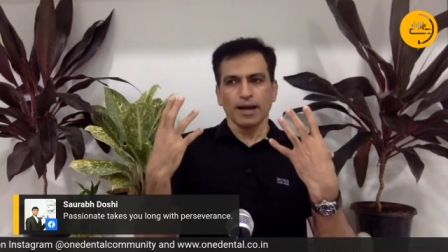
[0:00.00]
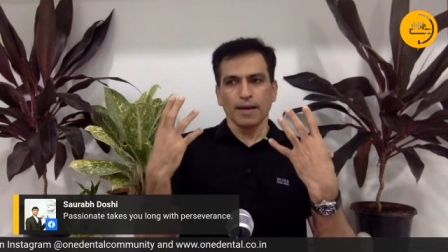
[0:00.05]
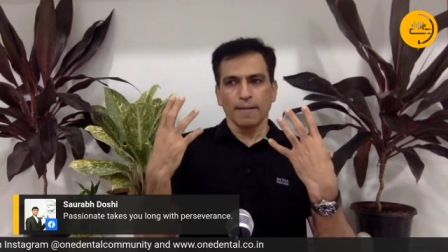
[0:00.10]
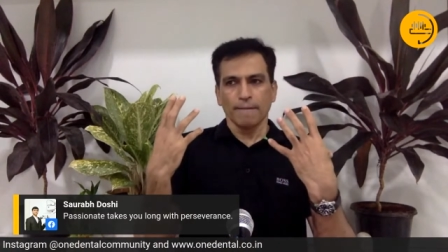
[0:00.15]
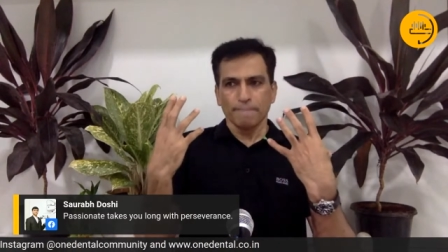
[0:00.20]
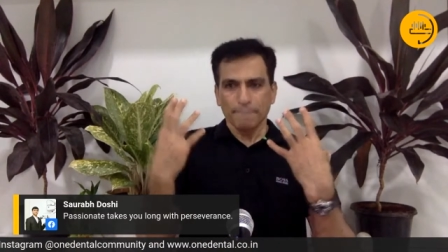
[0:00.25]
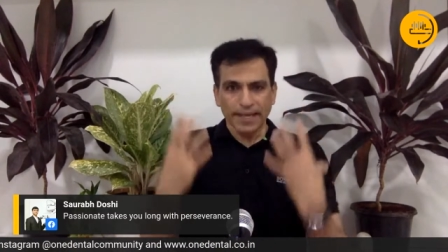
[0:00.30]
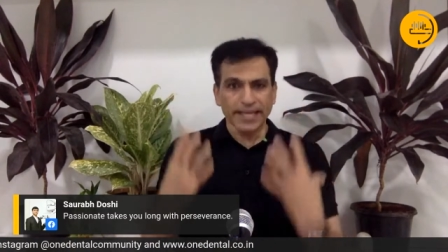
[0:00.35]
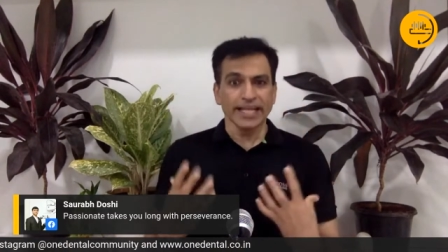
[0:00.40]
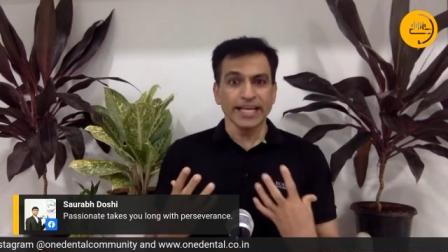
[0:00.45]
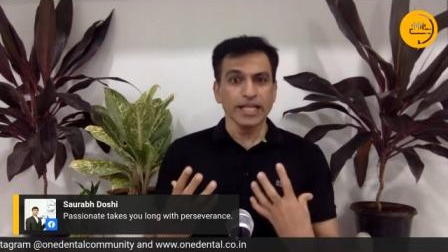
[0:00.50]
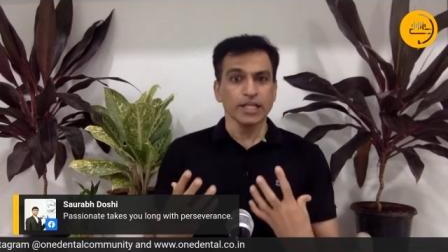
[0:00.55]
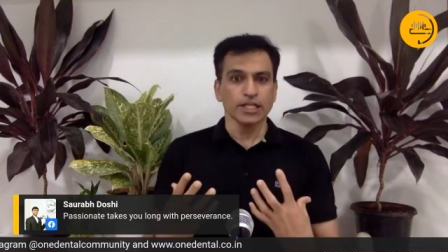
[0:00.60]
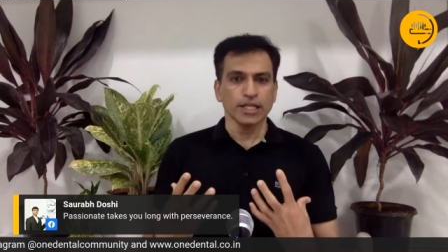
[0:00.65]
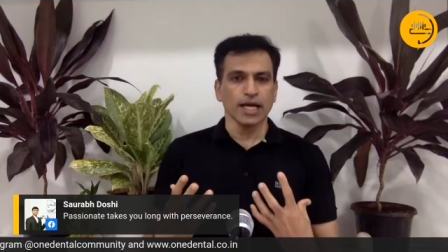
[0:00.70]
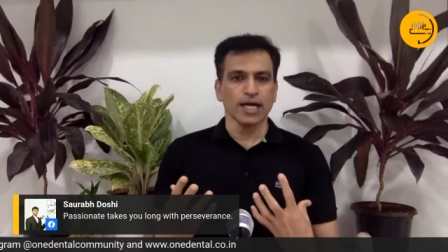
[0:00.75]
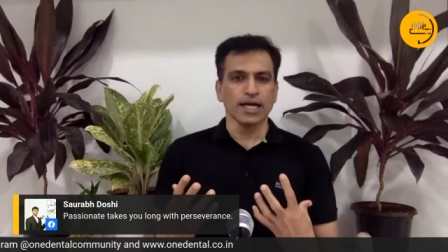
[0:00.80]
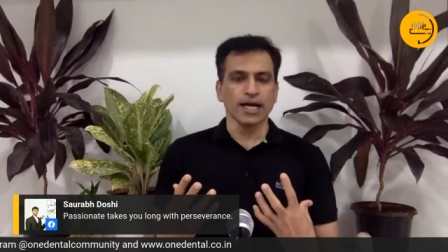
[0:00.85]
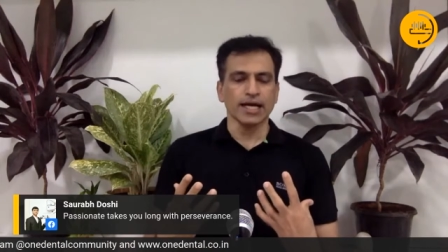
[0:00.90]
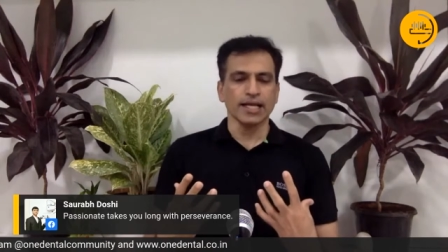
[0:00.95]
beginning a
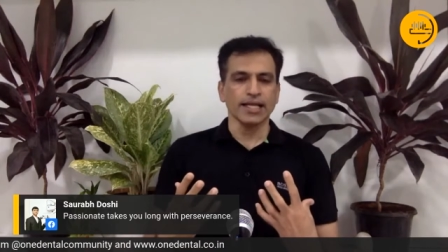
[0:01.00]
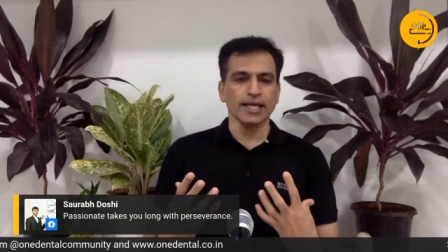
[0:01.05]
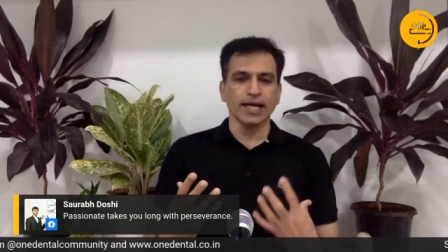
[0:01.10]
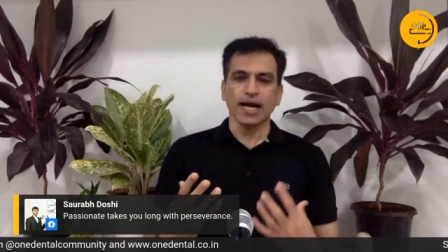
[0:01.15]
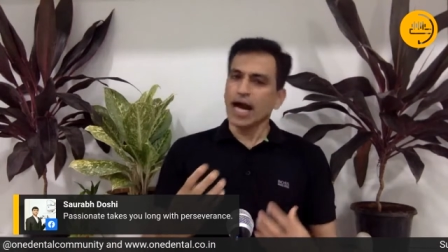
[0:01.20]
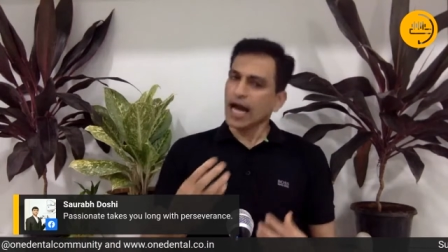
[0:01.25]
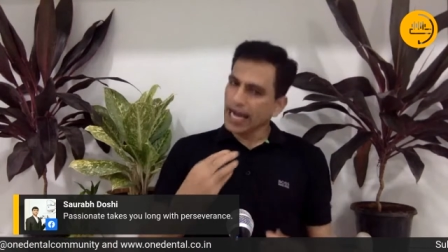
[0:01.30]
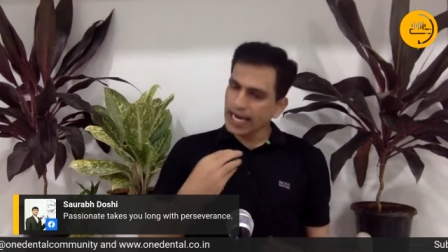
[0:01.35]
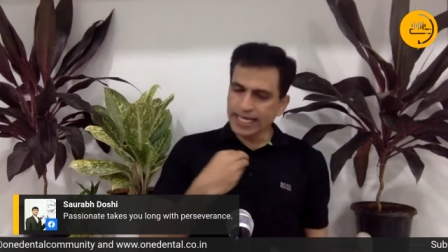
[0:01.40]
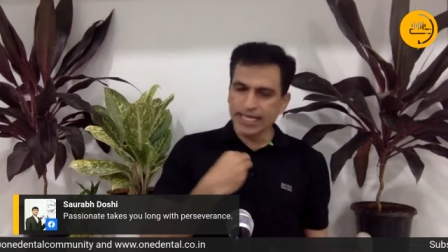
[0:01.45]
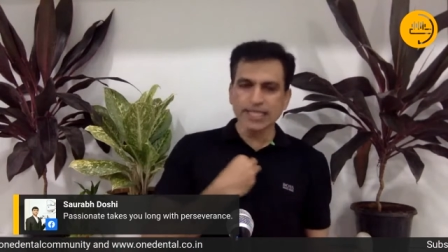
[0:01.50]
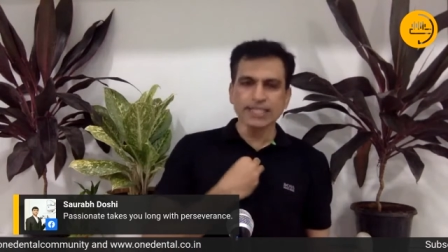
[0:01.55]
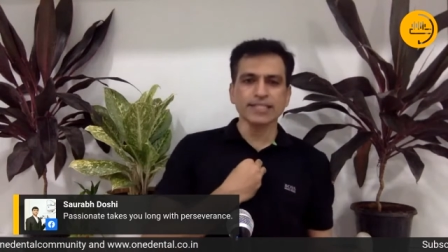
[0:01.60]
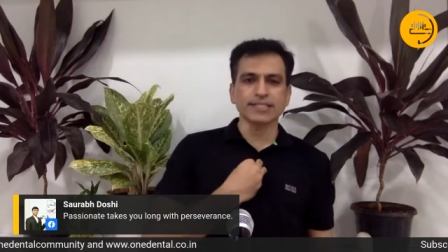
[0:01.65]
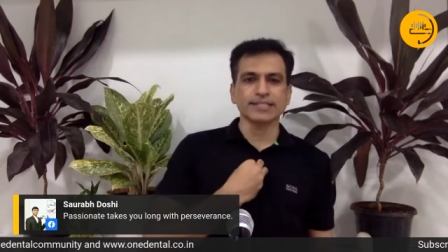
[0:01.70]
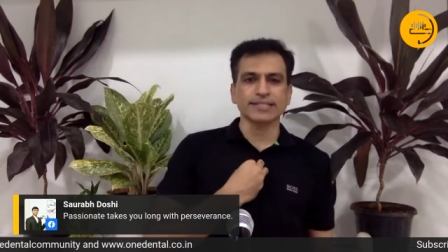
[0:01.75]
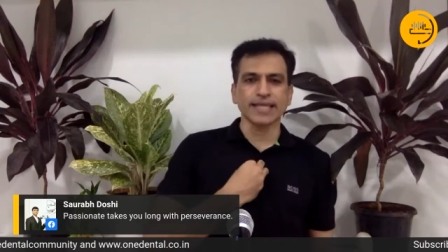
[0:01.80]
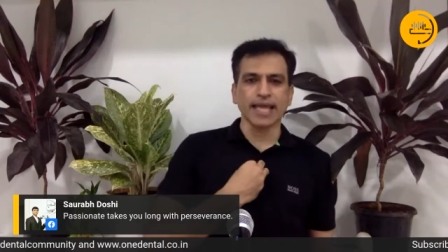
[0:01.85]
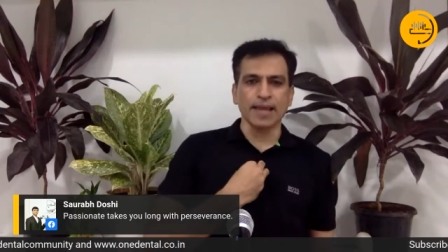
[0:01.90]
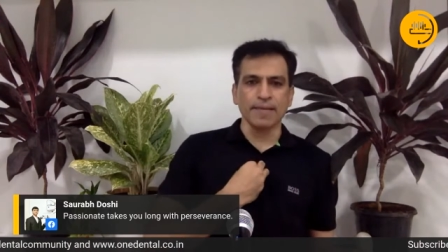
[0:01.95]
career. I did the
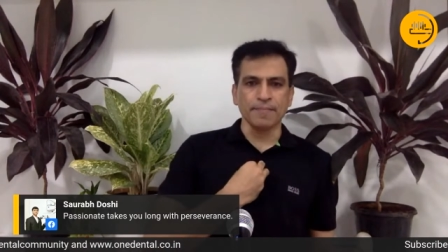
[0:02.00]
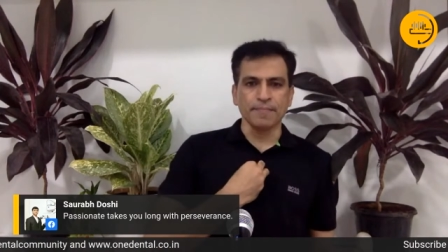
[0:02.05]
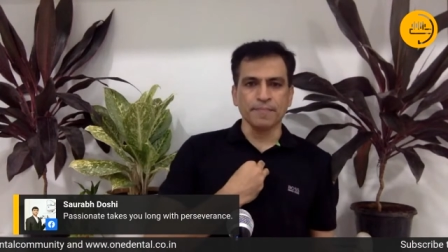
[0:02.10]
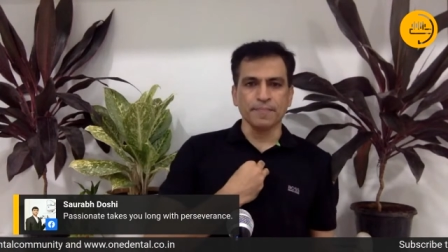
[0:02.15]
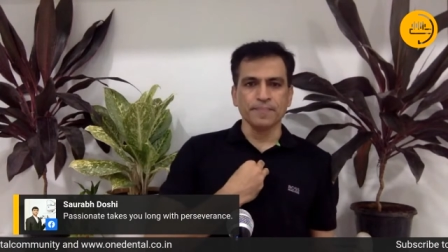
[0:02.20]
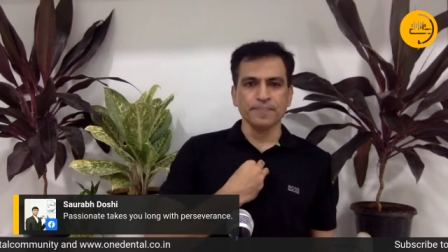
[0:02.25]
same.